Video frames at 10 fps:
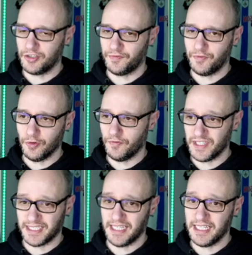just for
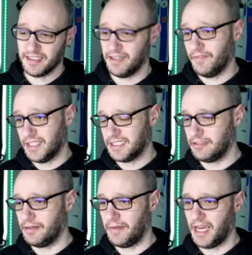this season and then
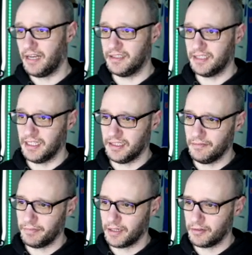selling them at end of
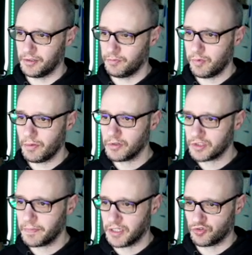season because we
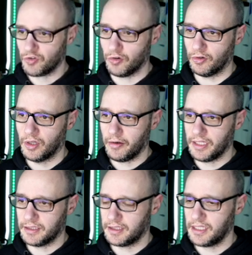want to be strong
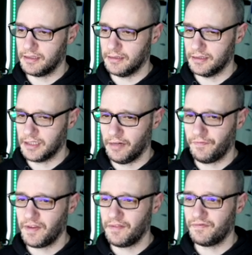going into seasons. And I
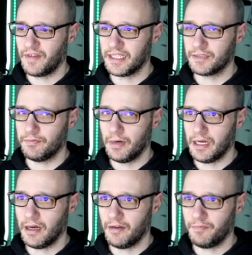think that's
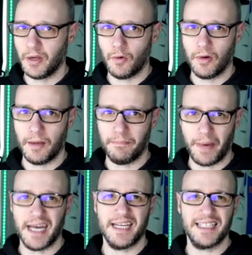where I've been quite
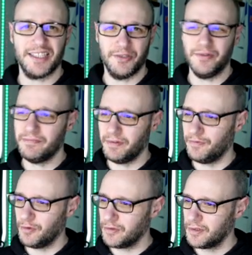bad at doing
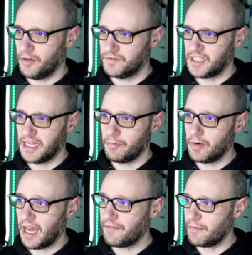before. Obviously,
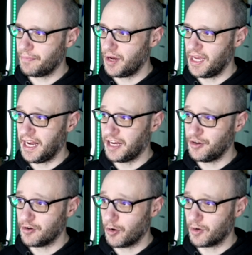we haven't put in our
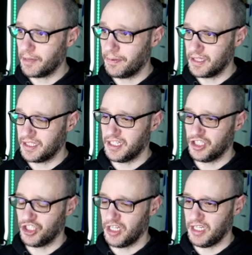new goalkeeper into the
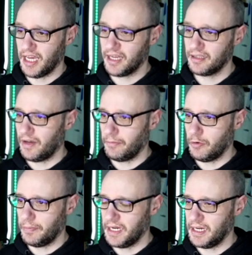sheet yet. That
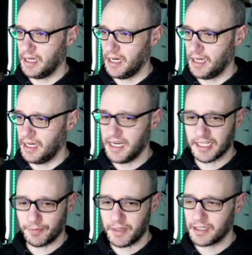will be uh,
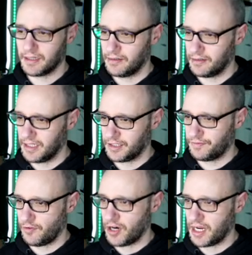next week, next
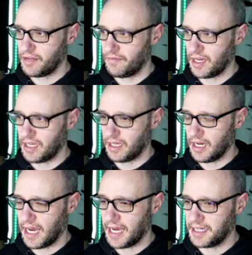Friday, that he'll
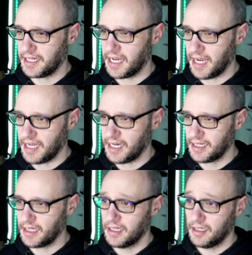get added in.